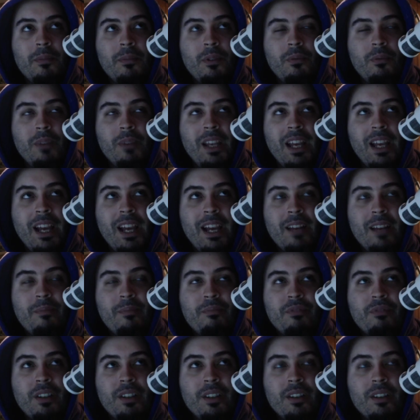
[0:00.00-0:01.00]
We had
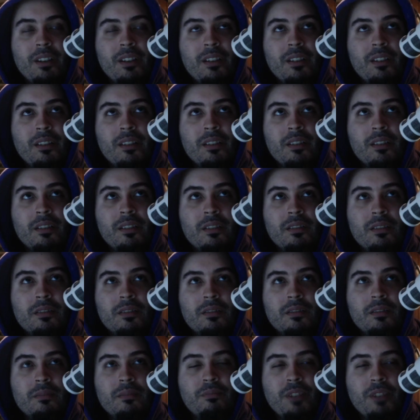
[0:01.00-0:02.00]
Brothers
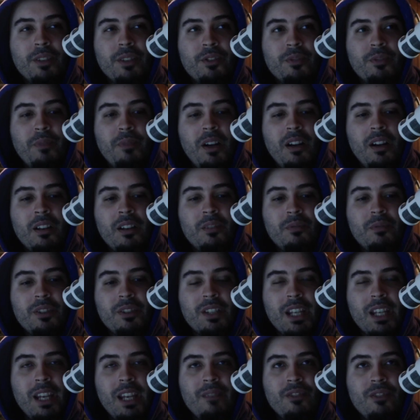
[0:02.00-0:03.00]
Bond,
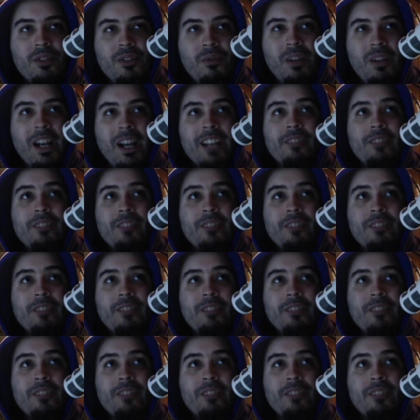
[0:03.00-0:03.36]
which gave 2 guys